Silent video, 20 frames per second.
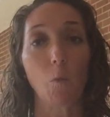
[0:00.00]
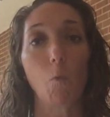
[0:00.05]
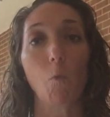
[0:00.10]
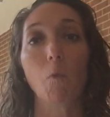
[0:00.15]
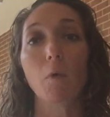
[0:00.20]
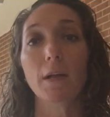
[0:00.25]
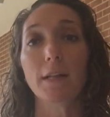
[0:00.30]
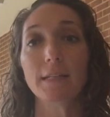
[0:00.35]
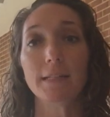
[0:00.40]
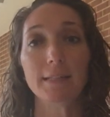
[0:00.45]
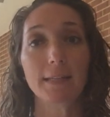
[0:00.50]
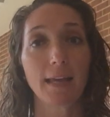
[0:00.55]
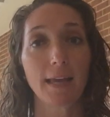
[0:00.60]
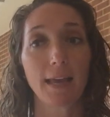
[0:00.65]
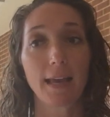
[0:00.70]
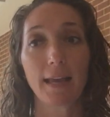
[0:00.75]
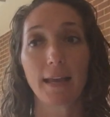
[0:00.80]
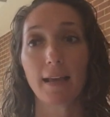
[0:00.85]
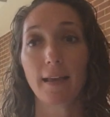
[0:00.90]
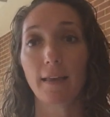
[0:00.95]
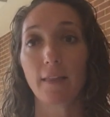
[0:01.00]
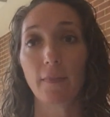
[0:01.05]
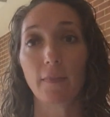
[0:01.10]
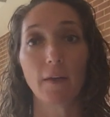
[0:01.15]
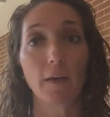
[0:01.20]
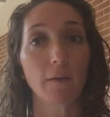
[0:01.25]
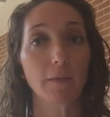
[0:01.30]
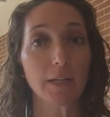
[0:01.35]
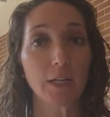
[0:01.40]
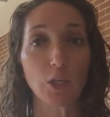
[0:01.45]
One day
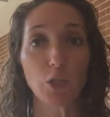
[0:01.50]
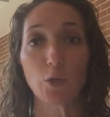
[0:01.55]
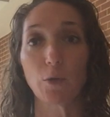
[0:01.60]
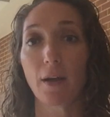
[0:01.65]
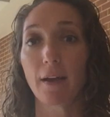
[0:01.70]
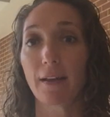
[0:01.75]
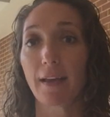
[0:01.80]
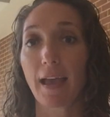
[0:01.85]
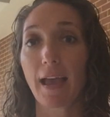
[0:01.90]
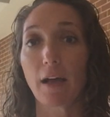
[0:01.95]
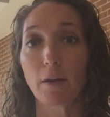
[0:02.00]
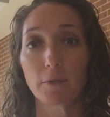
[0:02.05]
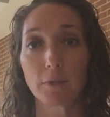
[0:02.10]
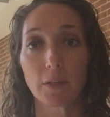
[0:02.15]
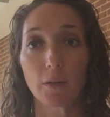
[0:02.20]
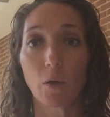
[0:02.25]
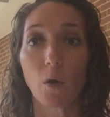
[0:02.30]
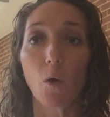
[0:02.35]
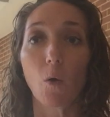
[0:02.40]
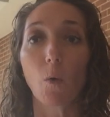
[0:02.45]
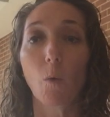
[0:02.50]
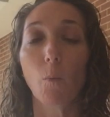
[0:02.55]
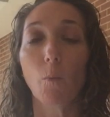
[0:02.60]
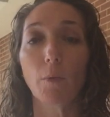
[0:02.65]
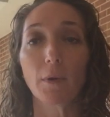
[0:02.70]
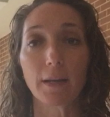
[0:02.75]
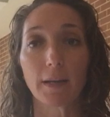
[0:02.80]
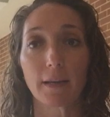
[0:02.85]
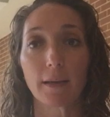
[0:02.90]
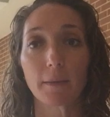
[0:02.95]
they'll eat you out of house and home
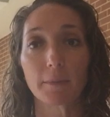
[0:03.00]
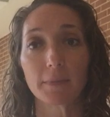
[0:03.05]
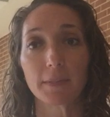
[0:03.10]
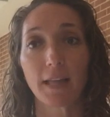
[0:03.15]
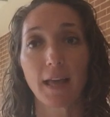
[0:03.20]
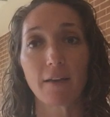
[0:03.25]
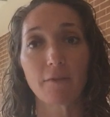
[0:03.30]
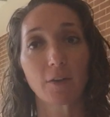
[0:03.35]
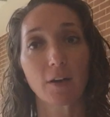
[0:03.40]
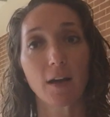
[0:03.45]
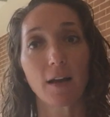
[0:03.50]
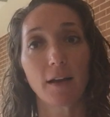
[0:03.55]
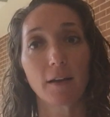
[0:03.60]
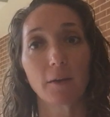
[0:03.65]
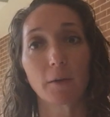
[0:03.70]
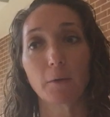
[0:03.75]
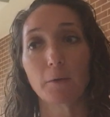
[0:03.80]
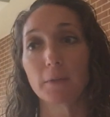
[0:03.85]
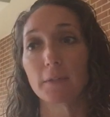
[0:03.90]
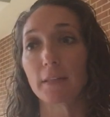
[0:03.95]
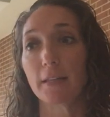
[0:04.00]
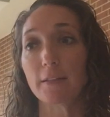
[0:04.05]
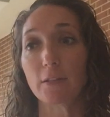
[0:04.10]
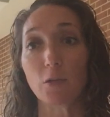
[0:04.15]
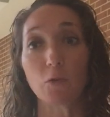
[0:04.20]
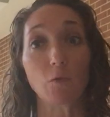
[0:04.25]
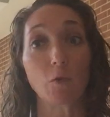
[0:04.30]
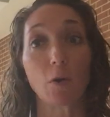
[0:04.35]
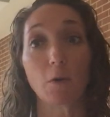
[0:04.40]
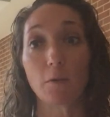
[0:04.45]
when it comes to avocados, and
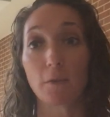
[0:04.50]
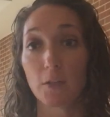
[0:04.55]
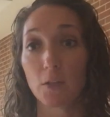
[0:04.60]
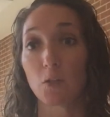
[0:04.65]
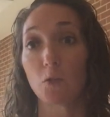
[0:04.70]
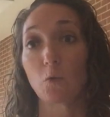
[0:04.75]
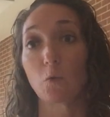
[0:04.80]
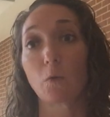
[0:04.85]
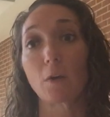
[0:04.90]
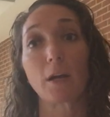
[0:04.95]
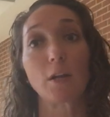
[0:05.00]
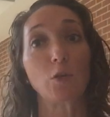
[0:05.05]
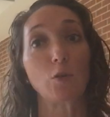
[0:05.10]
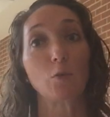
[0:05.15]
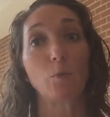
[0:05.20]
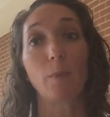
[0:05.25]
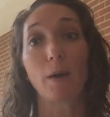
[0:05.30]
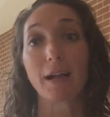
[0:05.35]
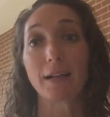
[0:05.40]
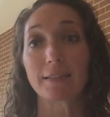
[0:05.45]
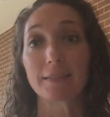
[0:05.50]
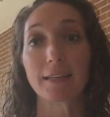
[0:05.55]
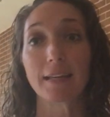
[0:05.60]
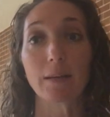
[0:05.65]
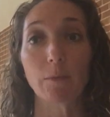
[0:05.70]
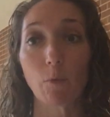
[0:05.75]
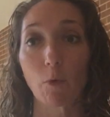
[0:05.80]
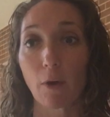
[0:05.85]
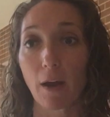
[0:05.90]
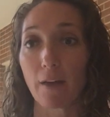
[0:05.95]
you go to the store and you'll buy
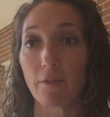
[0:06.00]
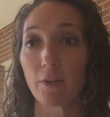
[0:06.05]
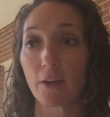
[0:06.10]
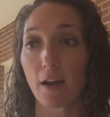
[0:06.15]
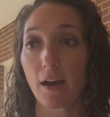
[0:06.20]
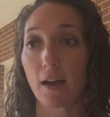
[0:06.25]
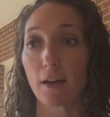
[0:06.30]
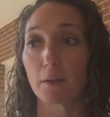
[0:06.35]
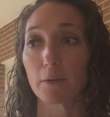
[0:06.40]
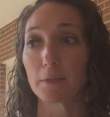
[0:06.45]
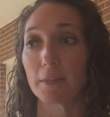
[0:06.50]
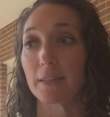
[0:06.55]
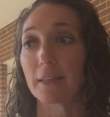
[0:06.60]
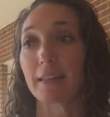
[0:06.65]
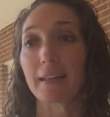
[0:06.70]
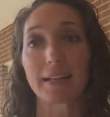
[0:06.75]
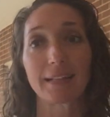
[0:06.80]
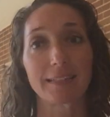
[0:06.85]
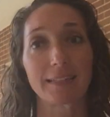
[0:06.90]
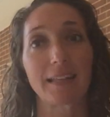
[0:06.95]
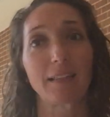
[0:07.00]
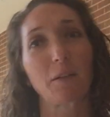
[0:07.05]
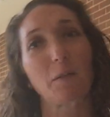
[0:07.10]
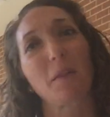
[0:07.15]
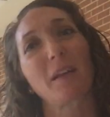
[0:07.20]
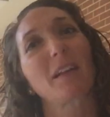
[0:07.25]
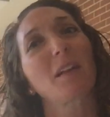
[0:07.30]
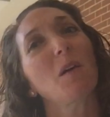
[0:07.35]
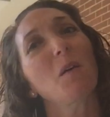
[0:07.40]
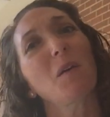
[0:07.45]
10 more avocados, and the next day they're
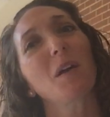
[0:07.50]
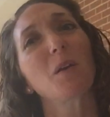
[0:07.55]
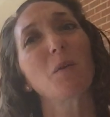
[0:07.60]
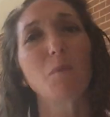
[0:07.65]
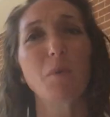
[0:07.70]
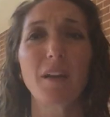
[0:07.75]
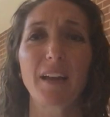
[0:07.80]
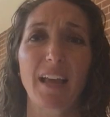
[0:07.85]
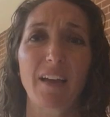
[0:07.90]
like, no, I don't want